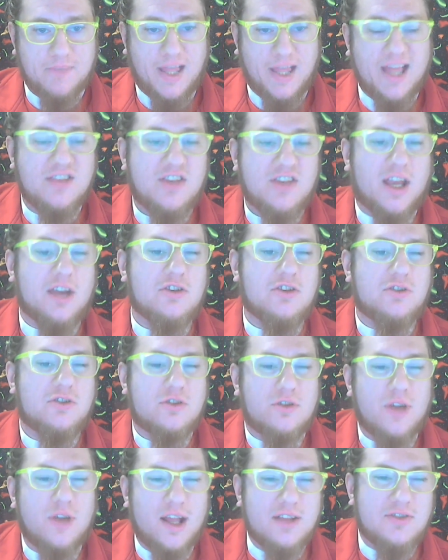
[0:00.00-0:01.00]
It's like
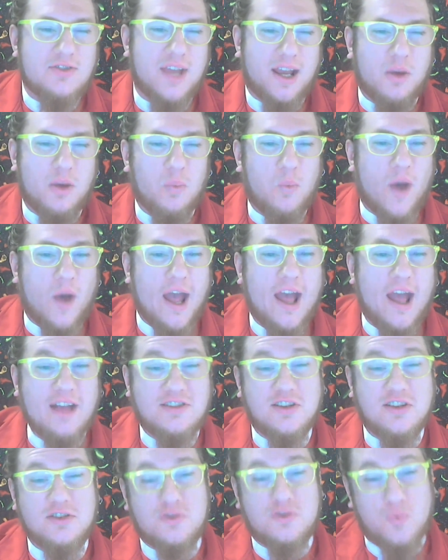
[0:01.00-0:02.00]
a it's like a way
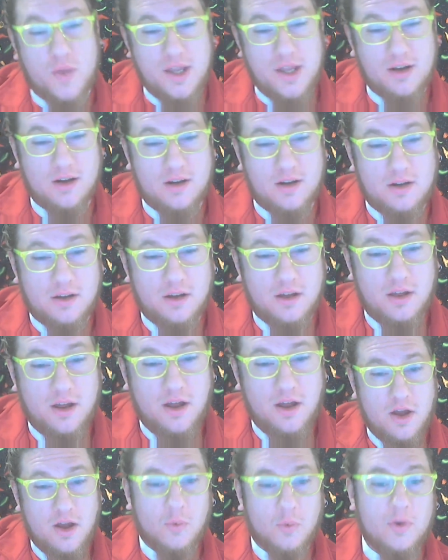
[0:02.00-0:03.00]
it's a sweetener
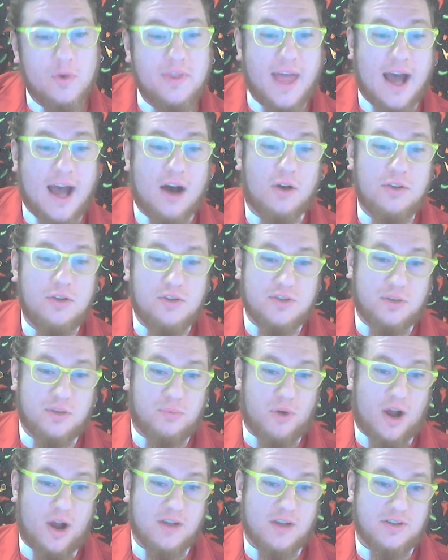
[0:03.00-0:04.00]
without using
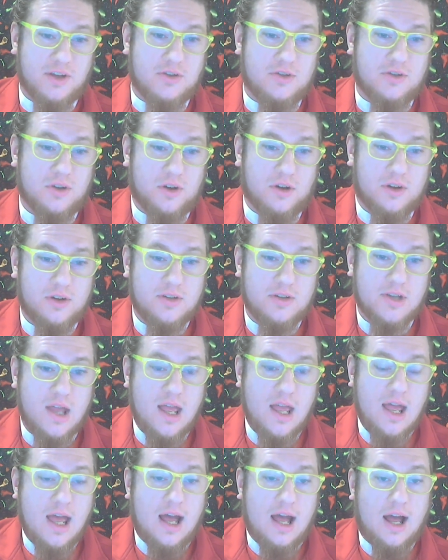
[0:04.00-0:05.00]
processed sugars,
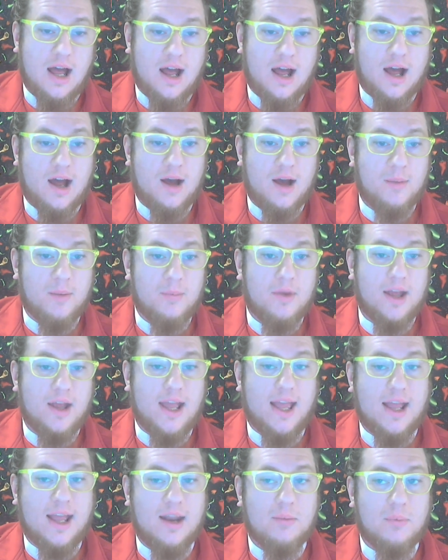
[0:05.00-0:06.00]
um,
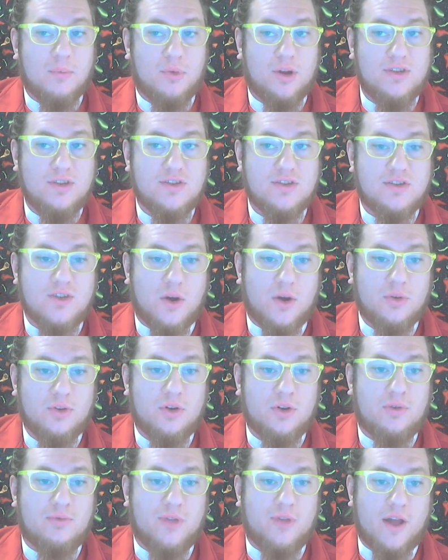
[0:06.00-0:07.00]
and it brings its own
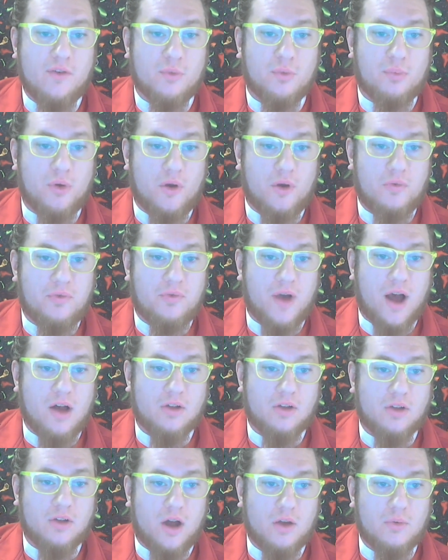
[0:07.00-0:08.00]
little flavor
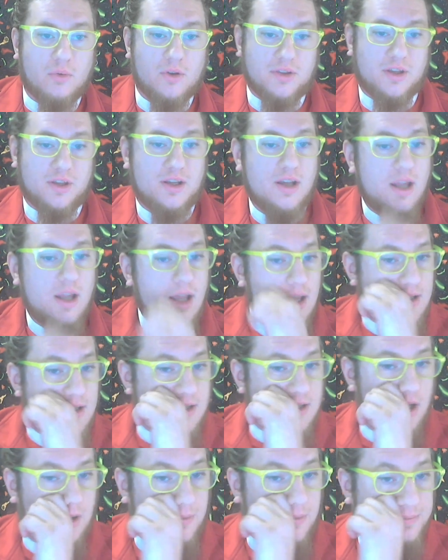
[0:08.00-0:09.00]
profile along with it.
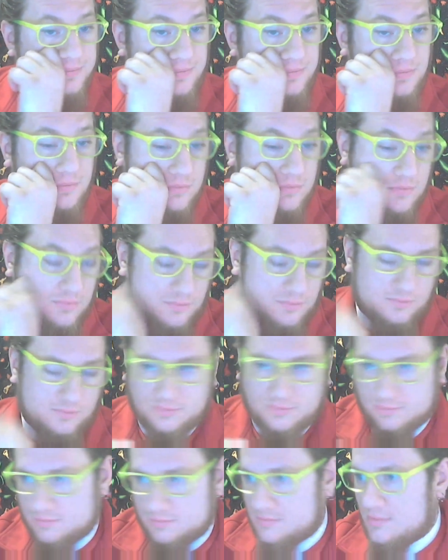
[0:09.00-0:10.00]
So,
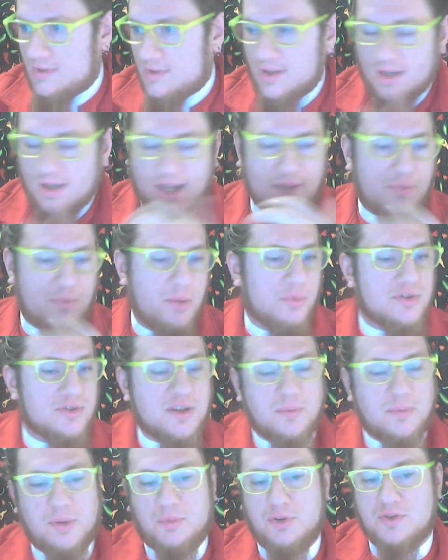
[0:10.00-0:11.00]
like people,
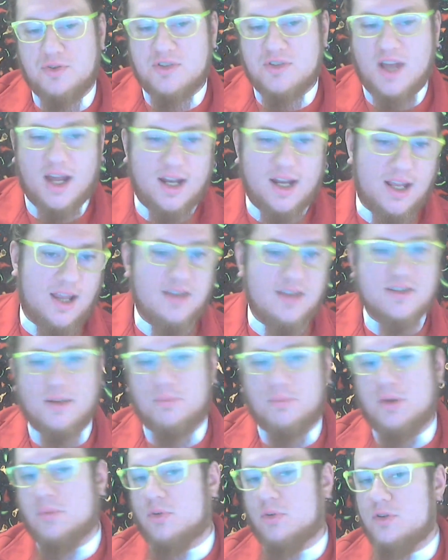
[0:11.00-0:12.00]
some people use honey,
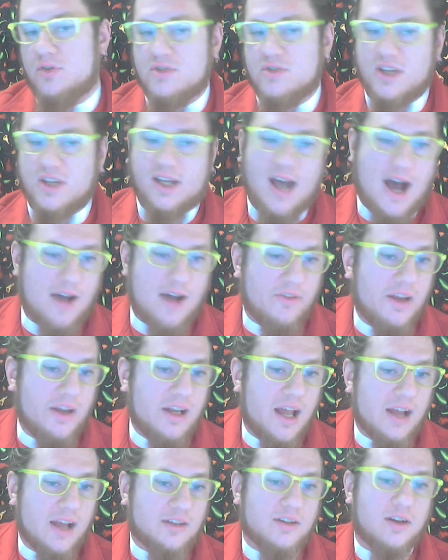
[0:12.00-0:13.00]
some people use agave
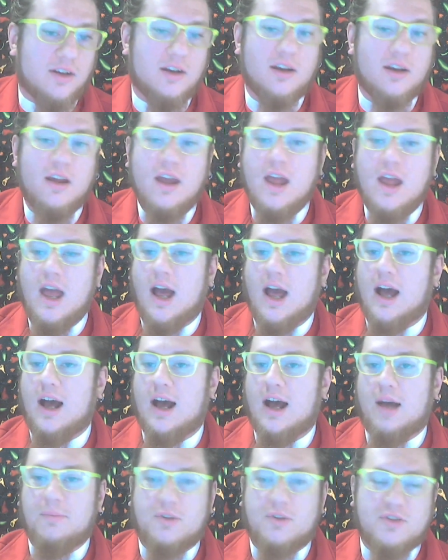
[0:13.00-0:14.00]
nectar.
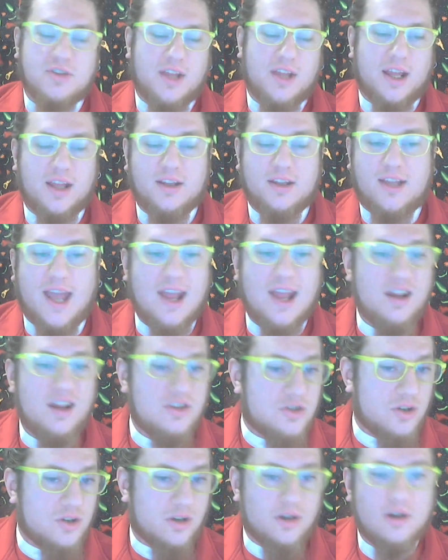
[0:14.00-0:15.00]
Um, there's like cane
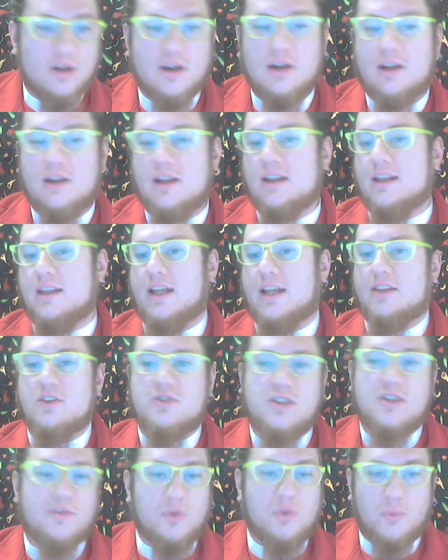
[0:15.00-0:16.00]
sugar. Like
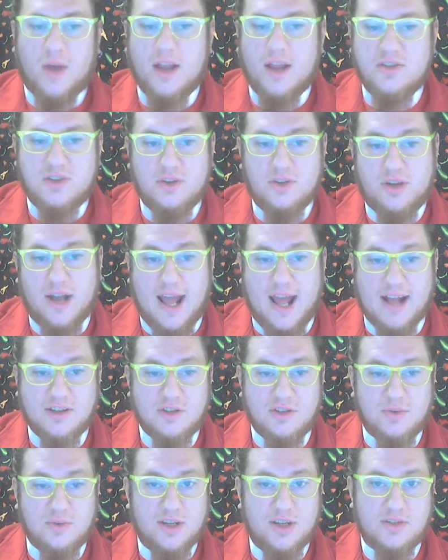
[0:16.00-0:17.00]
there's different ways that you can add
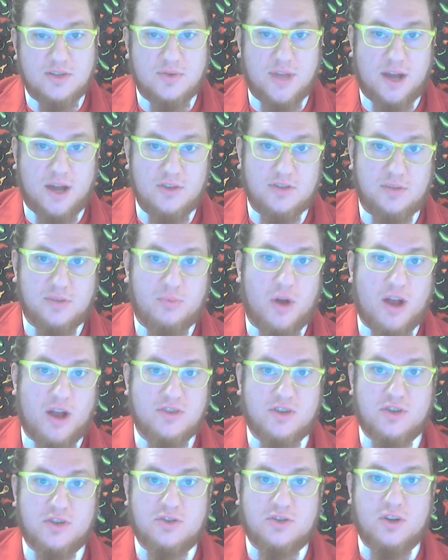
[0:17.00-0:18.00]
sweetness without using
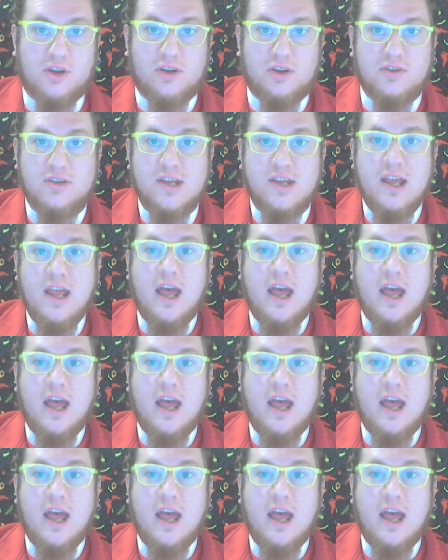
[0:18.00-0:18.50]
processed sugars.